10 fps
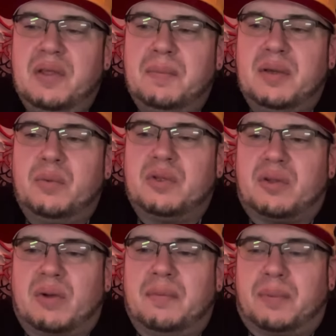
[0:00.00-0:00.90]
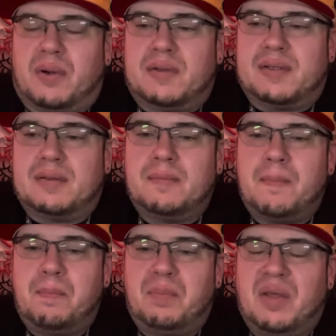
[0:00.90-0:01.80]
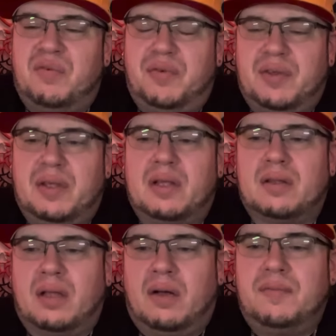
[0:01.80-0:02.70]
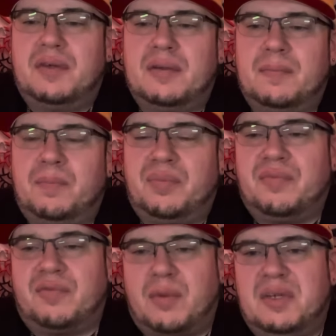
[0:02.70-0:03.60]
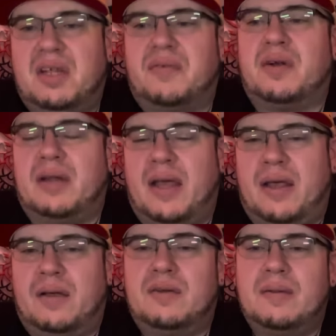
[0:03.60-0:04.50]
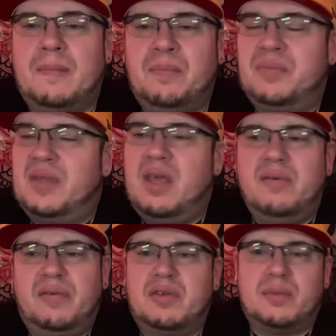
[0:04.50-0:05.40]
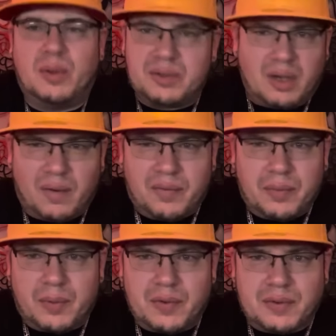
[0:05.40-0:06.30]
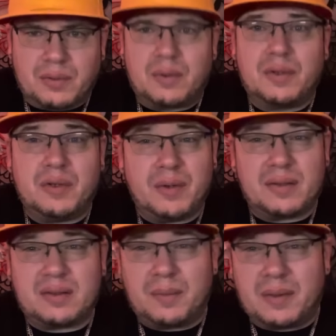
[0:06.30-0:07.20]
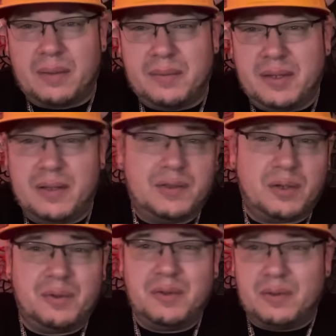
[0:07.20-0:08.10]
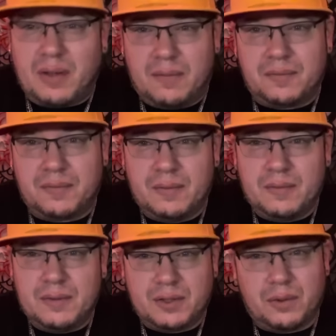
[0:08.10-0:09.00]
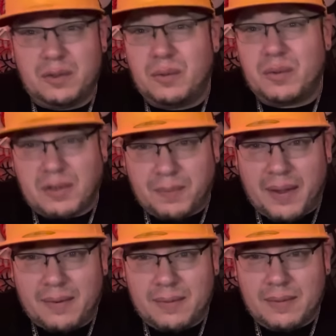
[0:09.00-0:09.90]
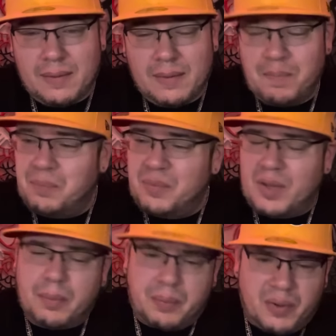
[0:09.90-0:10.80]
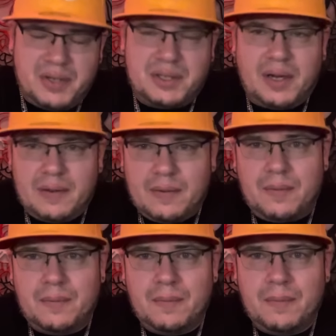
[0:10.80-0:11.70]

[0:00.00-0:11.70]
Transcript: being with the right person and feeling loved from a different angle, even if you're the most confident person in the world, you got someone coming in showing you love, showing you respect, appreciating you.